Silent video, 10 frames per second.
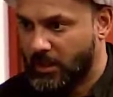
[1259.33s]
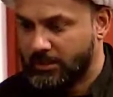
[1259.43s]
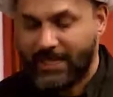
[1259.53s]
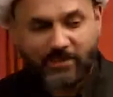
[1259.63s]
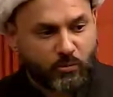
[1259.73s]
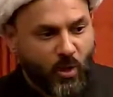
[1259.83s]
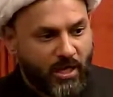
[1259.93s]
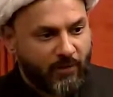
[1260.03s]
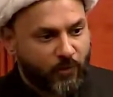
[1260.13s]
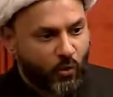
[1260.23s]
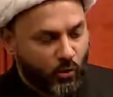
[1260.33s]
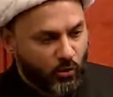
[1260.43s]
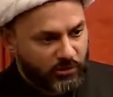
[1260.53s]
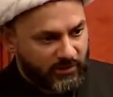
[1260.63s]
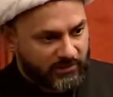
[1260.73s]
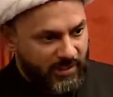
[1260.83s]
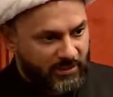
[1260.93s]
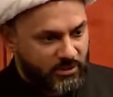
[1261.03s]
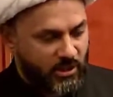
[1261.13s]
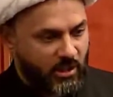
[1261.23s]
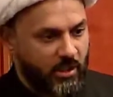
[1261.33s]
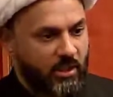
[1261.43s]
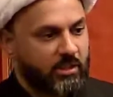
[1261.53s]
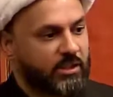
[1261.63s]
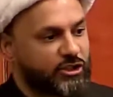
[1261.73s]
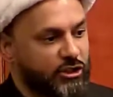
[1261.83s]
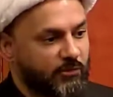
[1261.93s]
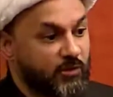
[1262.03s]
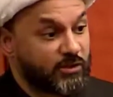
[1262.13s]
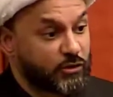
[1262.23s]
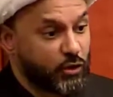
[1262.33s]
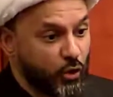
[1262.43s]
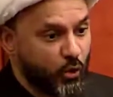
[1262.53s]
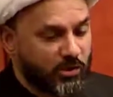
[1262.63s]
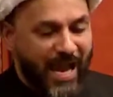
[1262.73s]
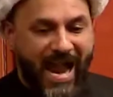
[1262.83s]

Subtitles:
That's why I've called this lecture the chivalrous youth.